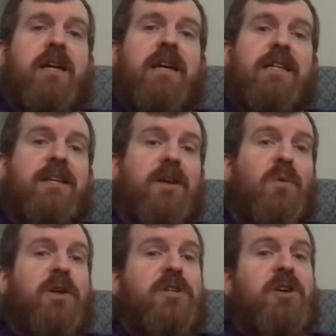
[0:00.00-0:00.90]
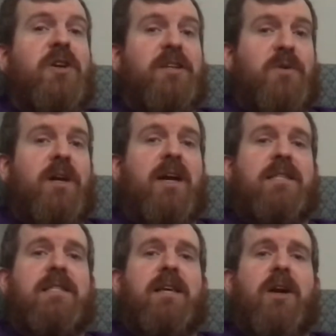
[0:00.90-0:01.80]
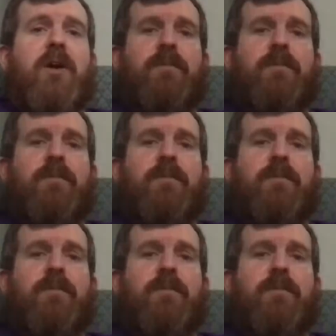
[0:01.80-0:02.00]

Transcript: he's going to want to turn into a gunslinger.